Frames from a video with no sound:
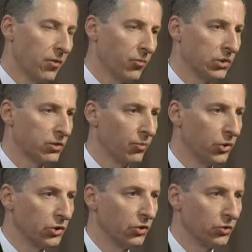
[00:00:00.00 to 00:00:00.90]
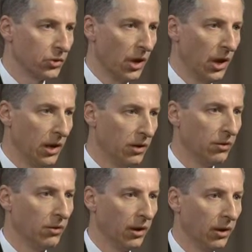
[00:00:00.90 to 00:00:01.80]
governments have produced,
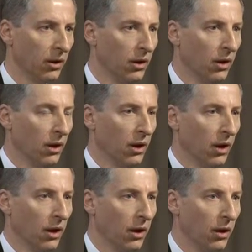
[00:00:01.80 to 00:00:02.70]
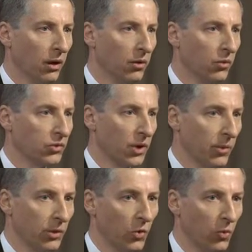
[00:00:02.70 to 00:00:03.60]
and some
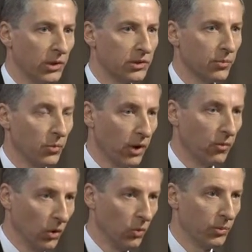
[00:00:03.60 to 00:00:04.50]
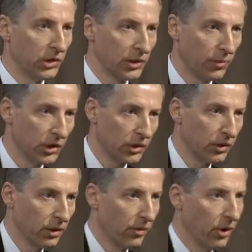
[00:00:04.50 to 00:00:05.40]
of them will all be subject
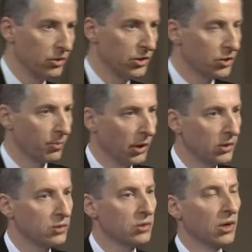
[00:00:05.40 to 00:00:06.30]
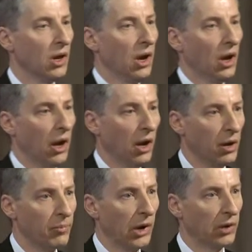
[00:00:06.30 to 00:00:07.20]
to their own disciplines,
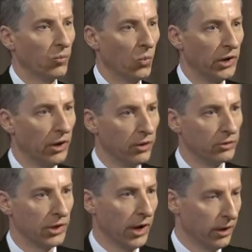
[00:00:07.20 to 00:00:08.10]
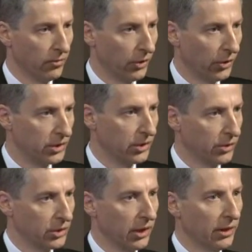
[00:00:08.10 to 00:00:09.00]
but we don't take it very
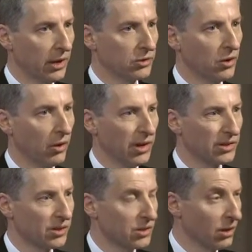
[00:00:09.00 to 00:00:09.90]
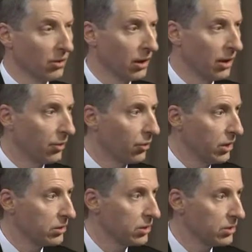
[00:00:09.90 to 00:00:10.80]
seriously. That's not necessarily a
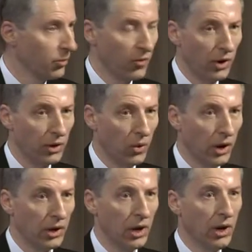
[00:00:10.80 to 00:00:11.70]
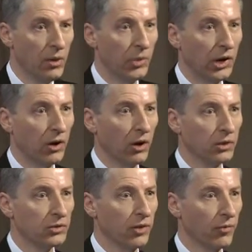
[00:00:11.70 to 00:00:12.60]
criticism of anyone,
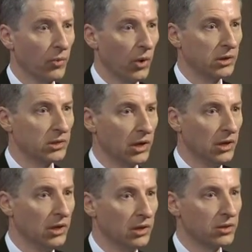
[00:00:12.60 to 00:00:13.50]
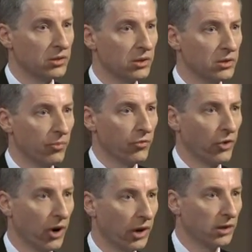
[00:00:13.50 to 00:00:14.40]
because everyone's in this system
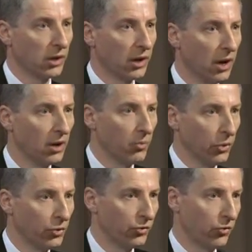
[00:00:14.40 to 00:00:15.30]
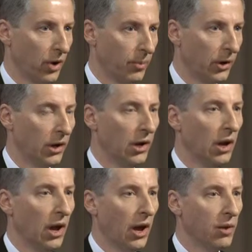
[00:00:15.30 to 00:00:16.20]
trying to kind of bootstrap it
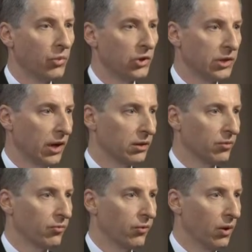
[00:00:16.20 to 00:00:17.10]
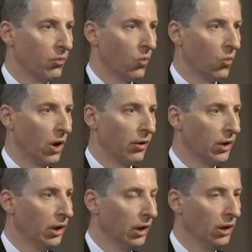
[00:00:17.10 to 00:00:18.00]
and protect it from
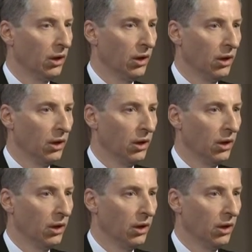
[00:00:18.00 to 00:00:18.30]
worrying